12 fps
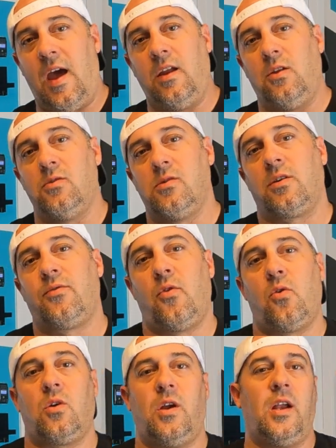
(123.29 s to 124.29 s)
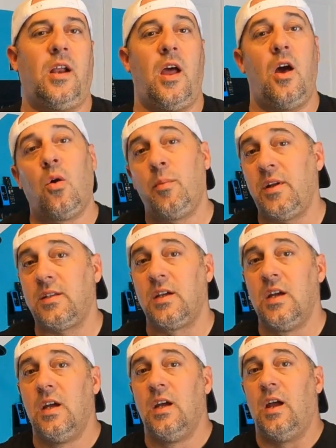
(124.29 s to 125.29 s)
that you look for in a helmet?
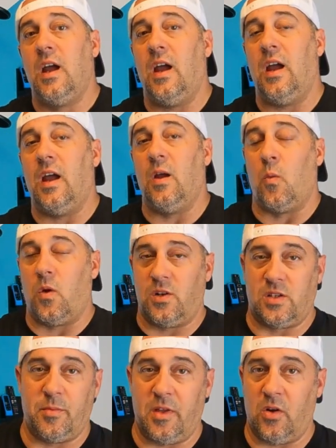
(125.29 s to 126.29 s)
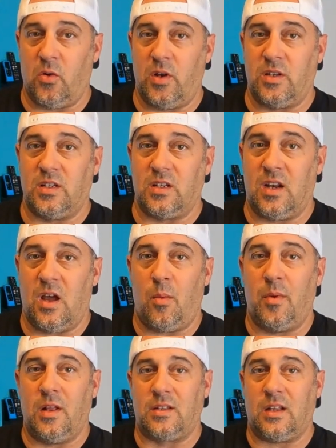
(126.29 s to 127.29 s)
And what are some of the annoyances in a
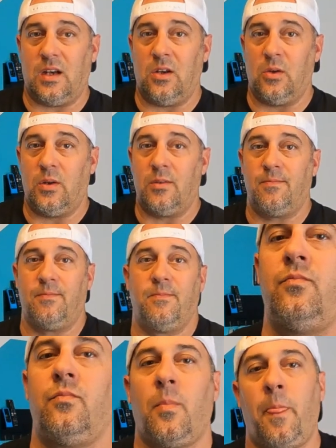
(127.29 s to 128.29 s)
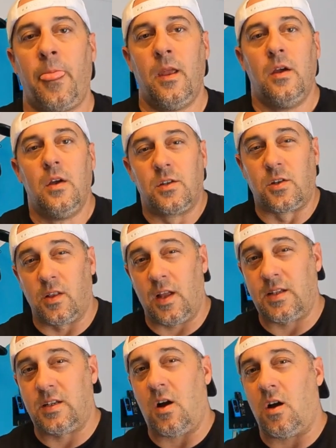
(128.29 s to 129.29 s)
helmet? Let's get into it. So
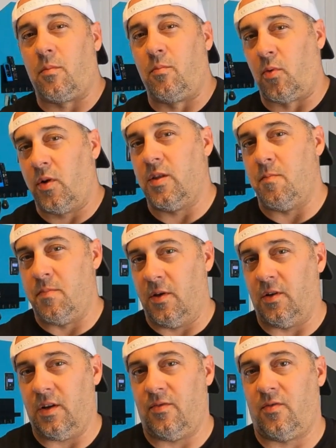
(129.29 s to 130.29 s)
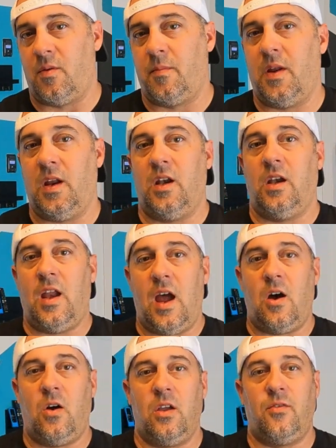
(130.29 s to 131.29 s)
let's talk breathability for a minute.
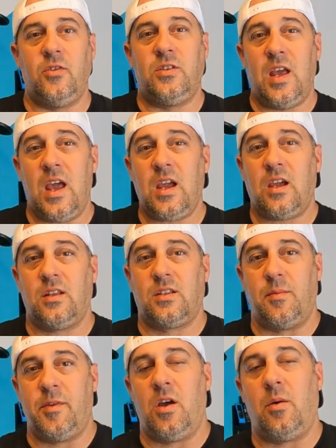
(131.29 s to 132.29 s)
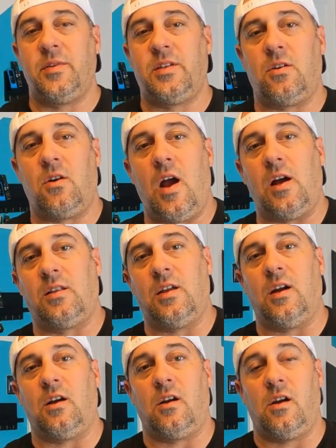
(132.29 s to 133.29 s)
Now, if you take some of the helmets that are out
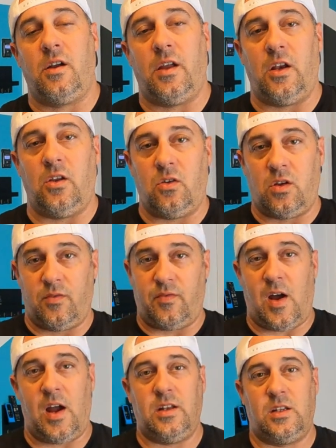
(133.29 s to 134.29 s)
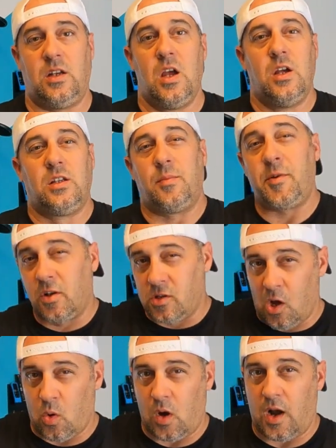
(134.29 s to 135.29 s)
there and you can find some of your
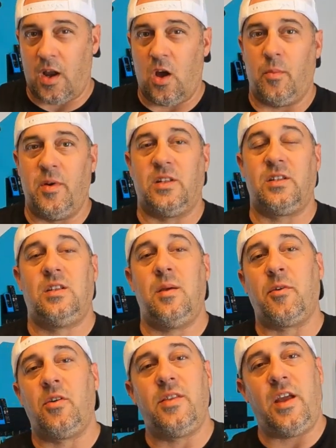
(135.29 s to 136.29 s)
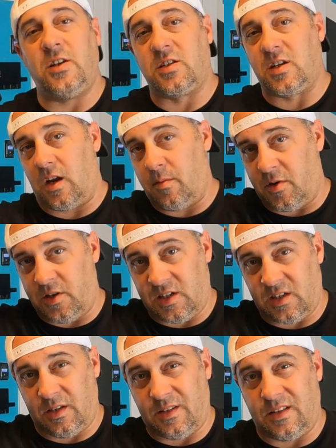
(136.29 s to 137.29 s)
lower end helmets, typically they just cut a bunch
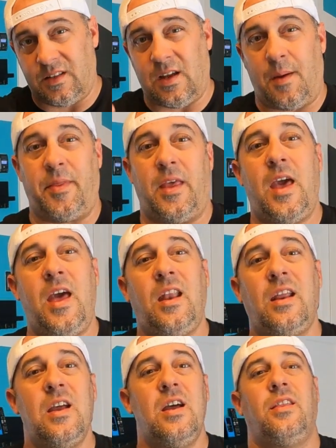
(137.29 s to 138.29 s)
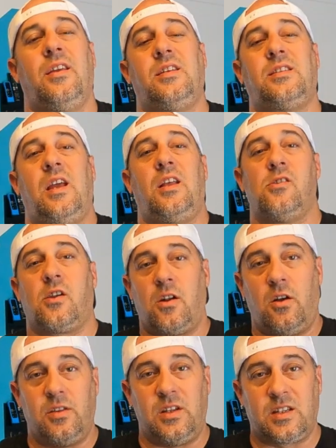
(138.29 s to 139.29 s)
of slits in the top of the head. They say, look at
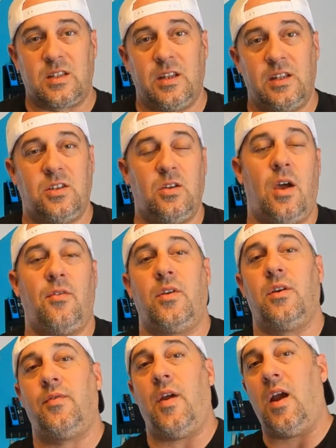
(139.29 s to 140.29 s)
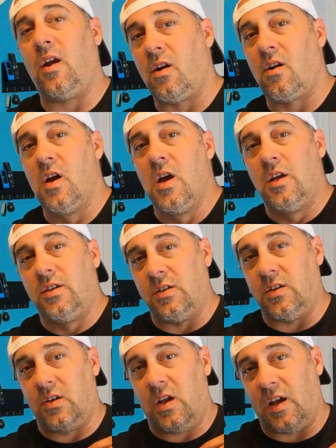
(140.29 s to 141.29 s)
all these slits, you have enough air
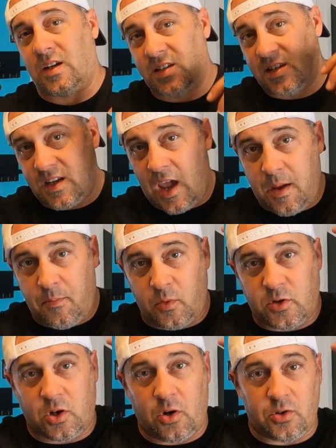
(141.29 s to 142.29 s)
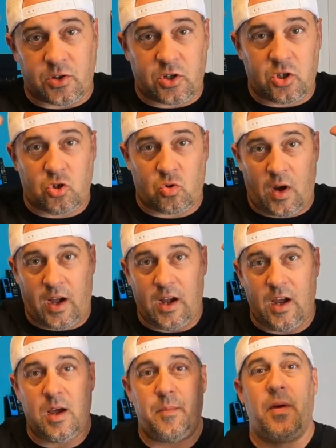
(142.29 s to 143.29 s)
to escape, which goes
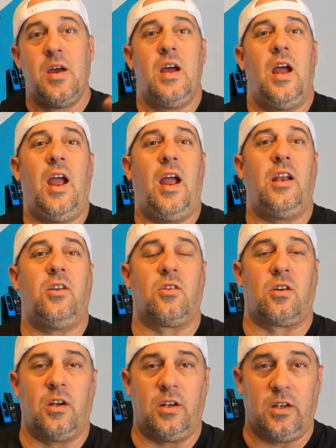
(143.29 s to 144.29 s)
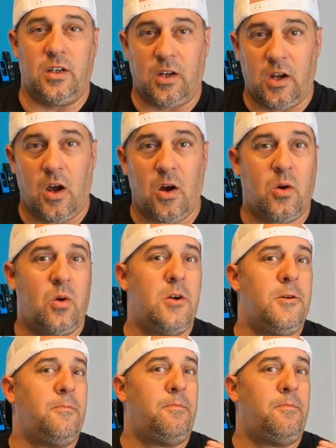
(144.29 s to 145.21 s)
straight up, and you're good to go.